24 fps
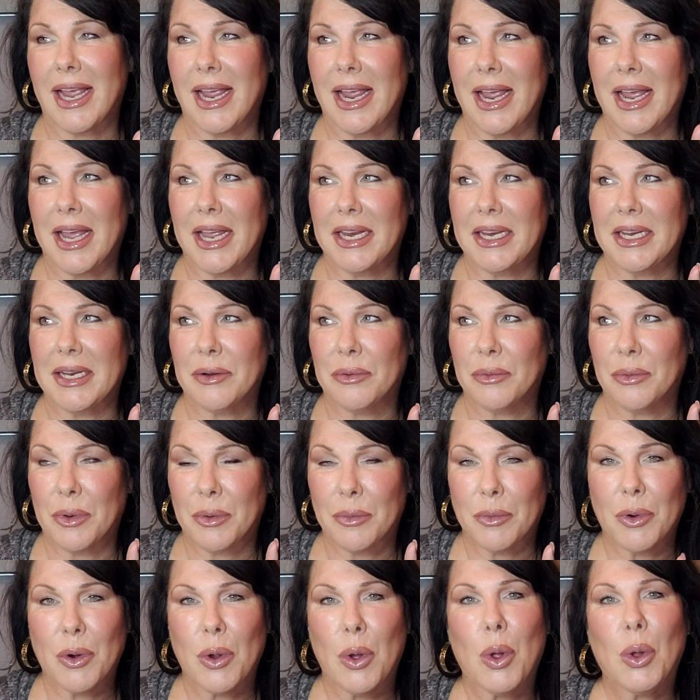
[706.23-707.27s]
And
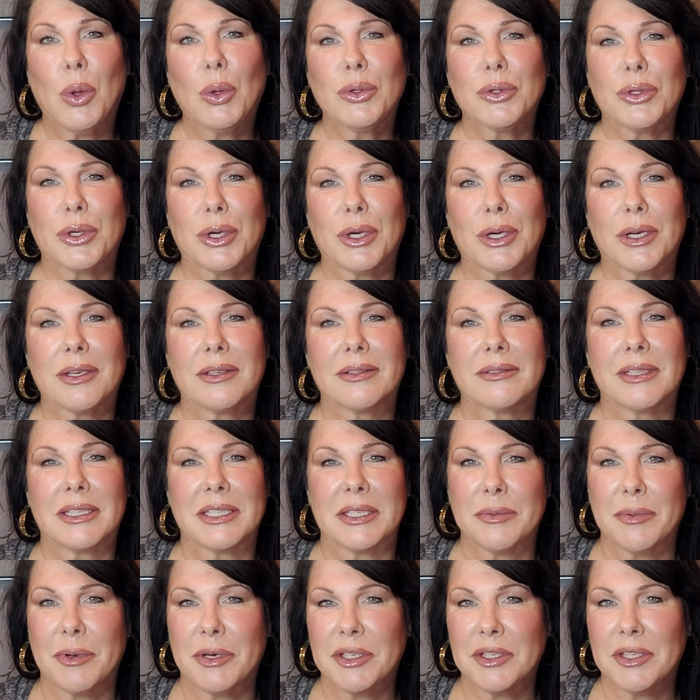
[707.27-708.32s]
when we're older,
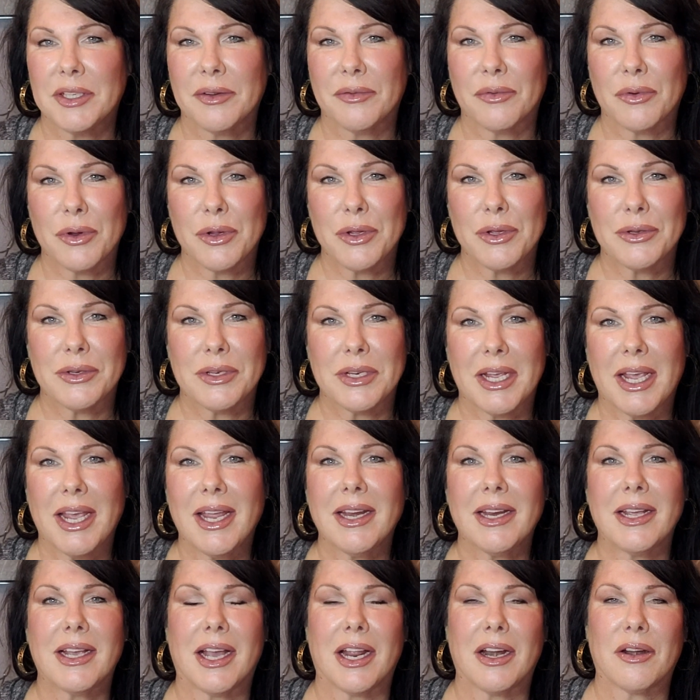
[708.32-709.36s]
especially if we're using
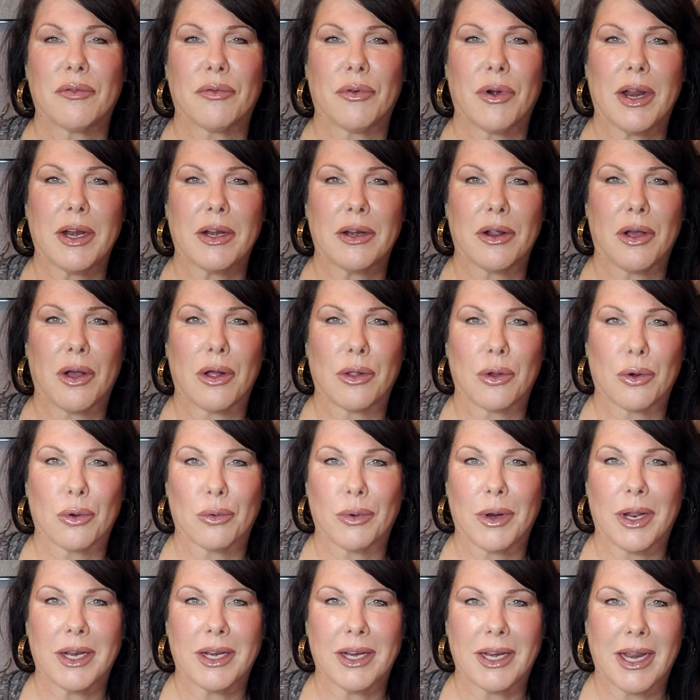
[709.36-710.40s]
any kind of retinol or
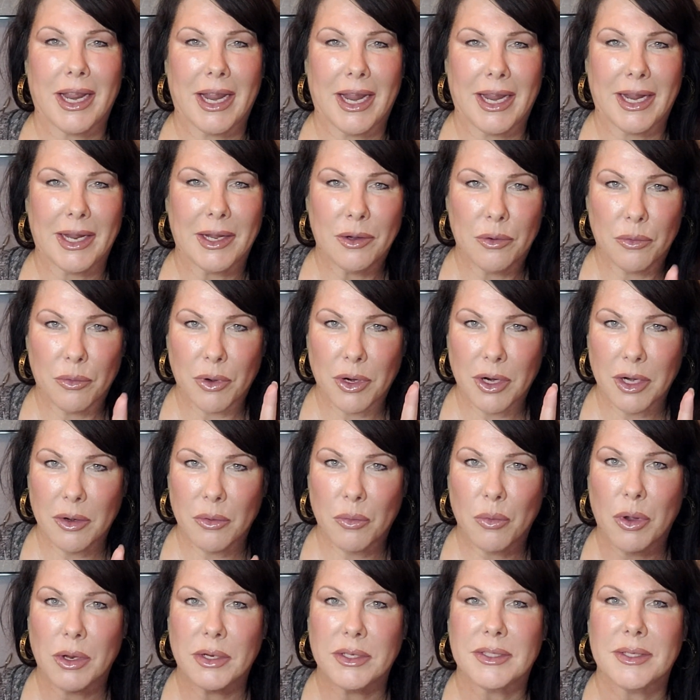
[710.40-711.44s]
retin-A, we're going to
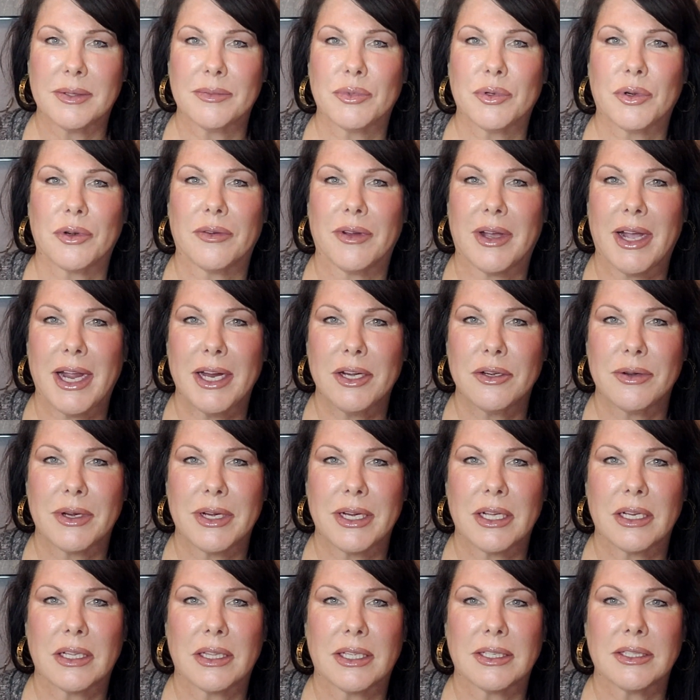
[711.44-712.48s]
want some sort of
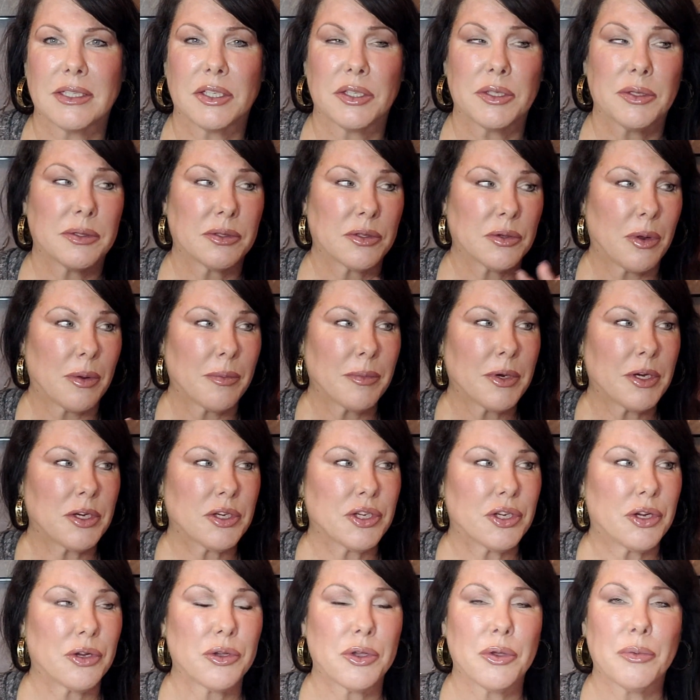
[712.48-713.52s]
hydrating cleansers. So I'm going to
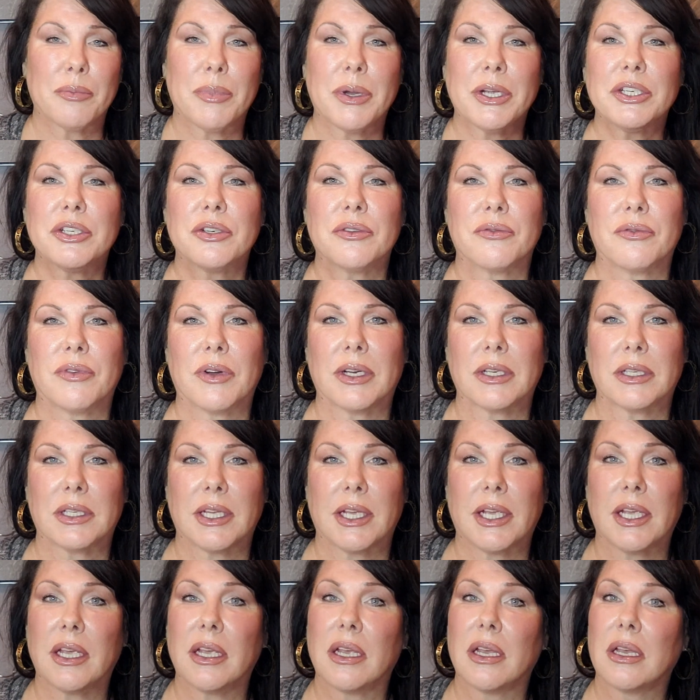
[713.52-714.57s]
show you
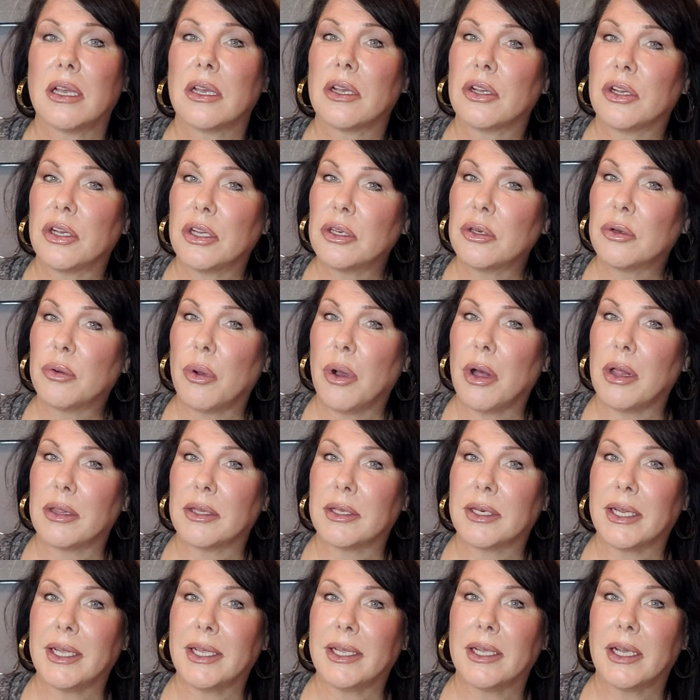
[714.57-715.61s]
budget-friendly, good
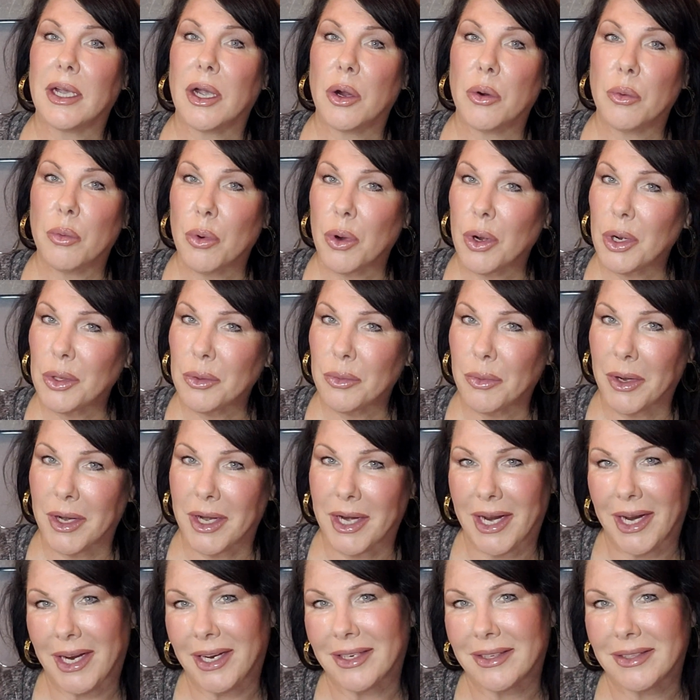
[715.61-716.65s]
quality,
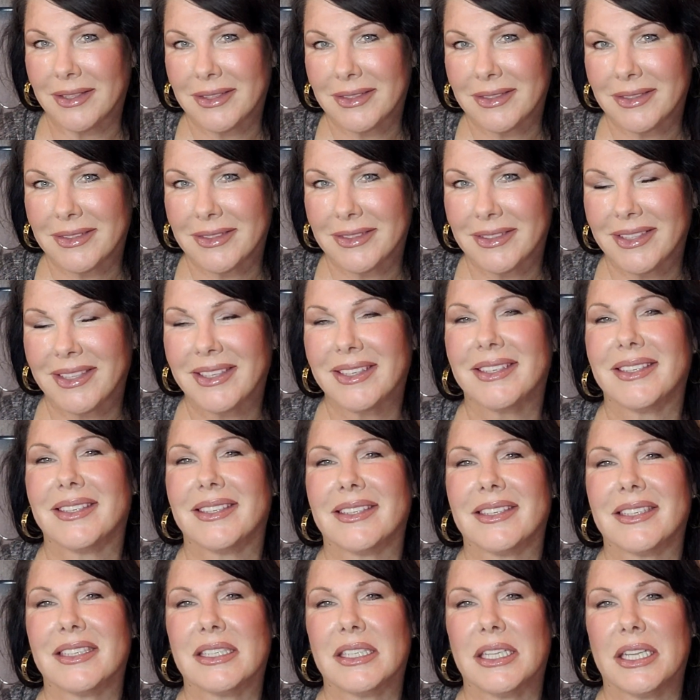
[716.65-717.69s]
award-winning
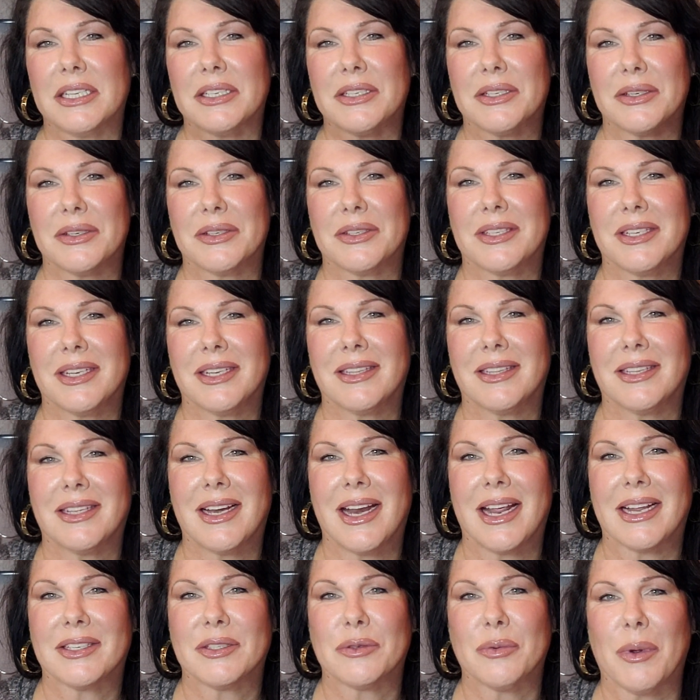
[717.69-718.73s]
cleansers in the
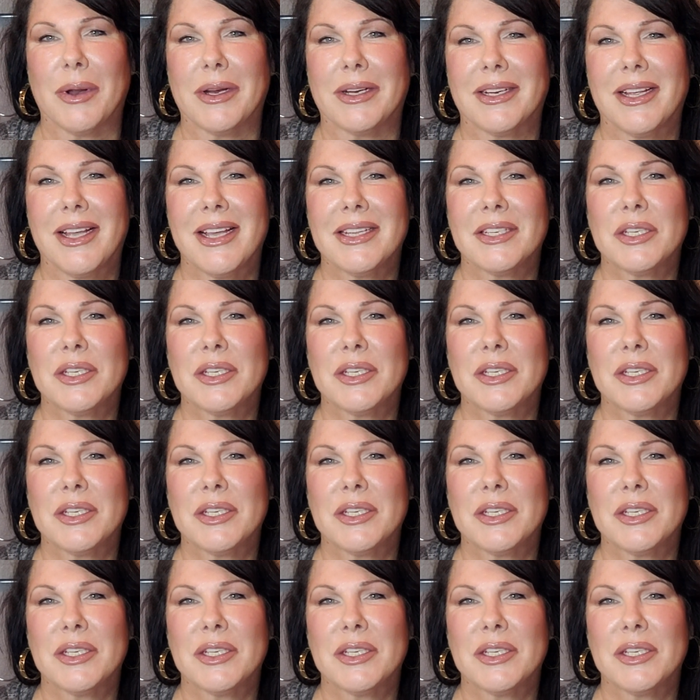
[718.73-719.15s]
next one.